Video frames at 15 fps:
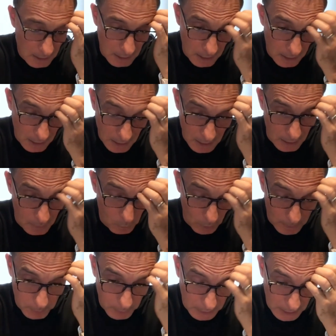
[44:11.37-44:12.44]
uh, and what
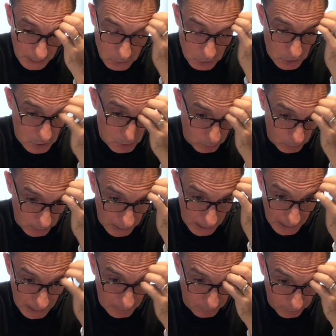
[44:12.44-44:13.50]
implications will that
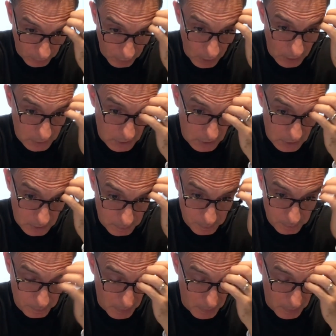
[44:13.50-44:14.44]
have for us as